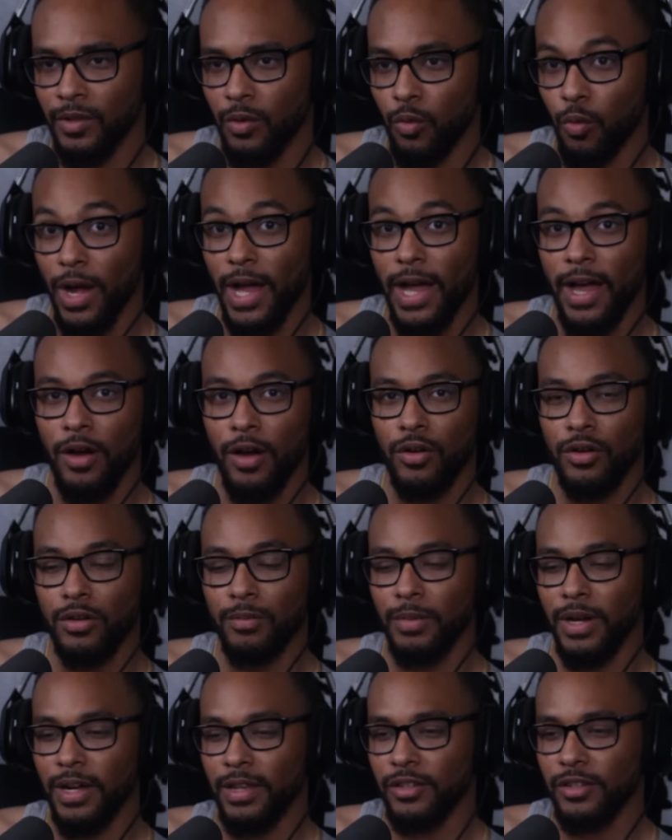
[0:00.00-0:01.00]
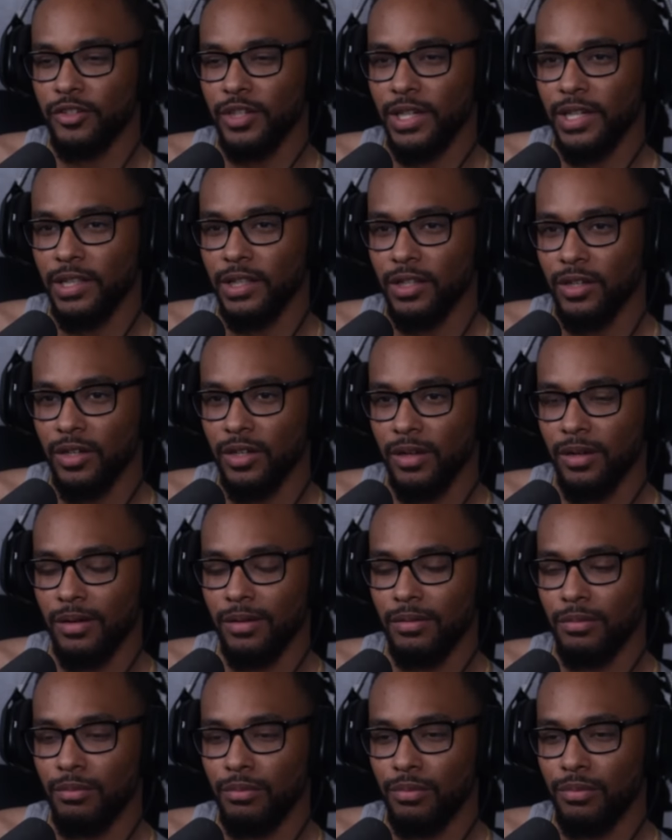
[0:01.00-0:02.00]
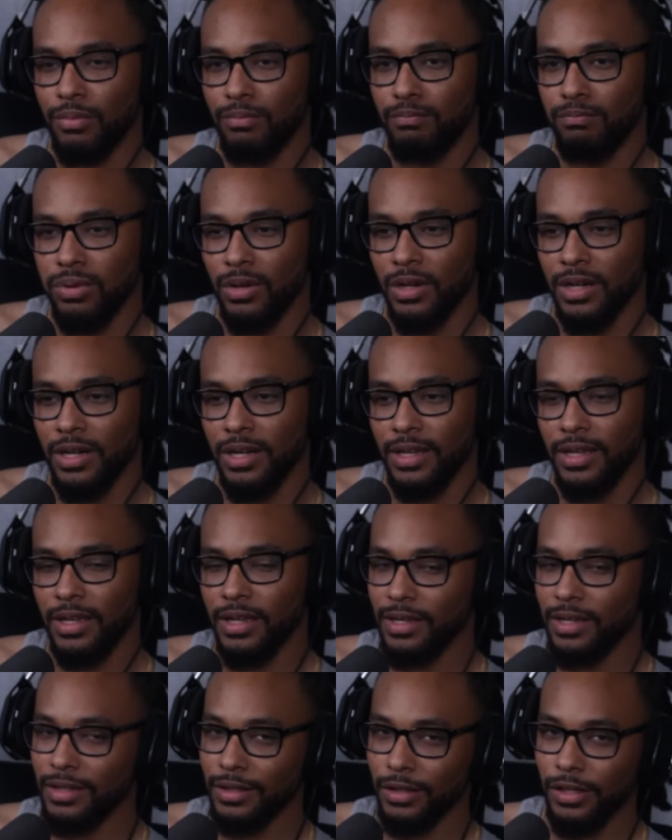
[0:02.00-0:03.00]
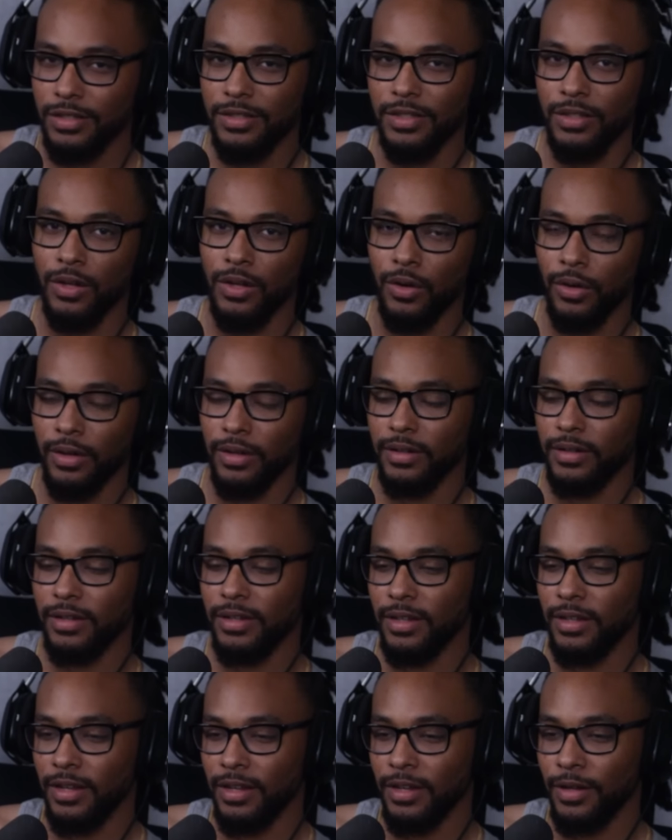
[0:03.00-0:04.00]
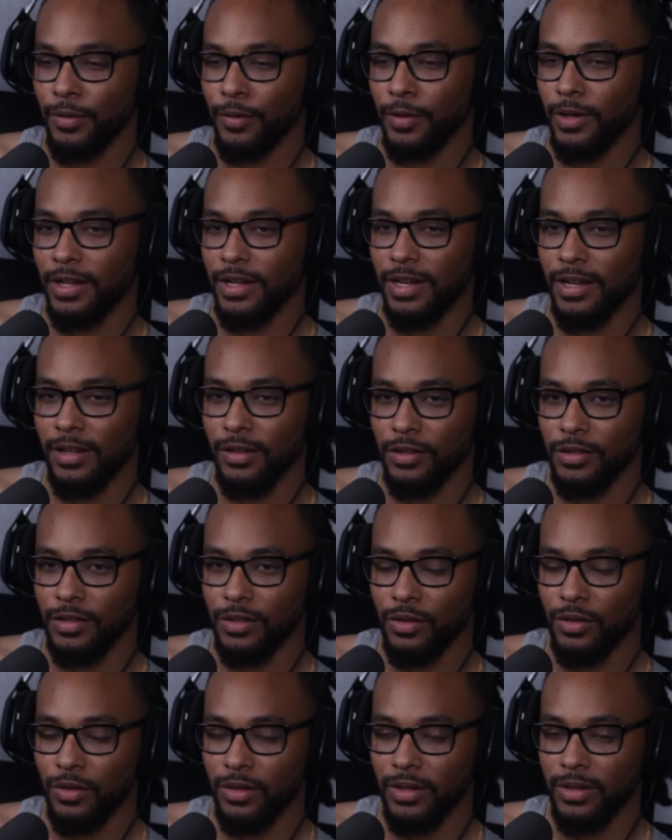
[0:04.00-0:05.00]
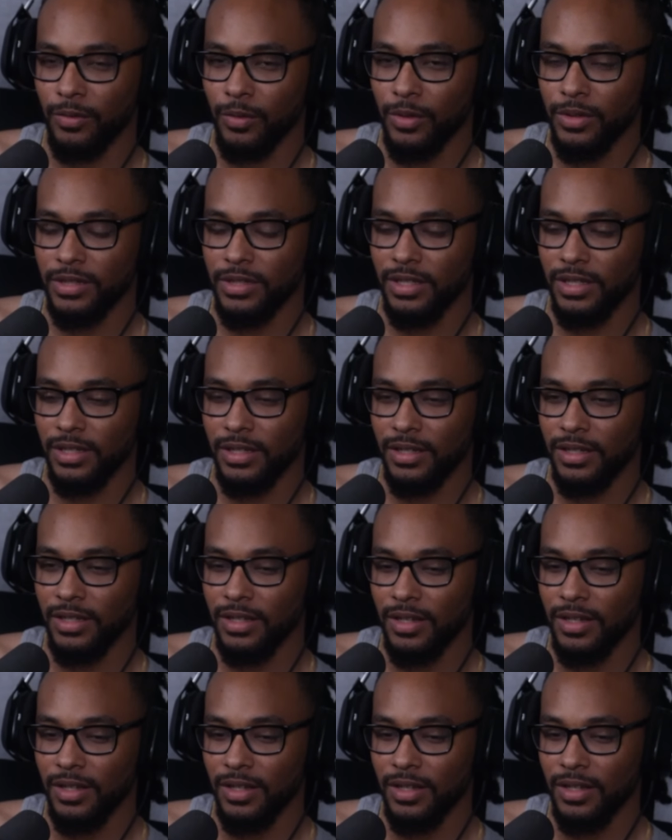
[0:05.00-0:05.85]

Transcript: wowed by the trailer, um, but he looks annoying. He, he already kind of looks annoying. We'll see.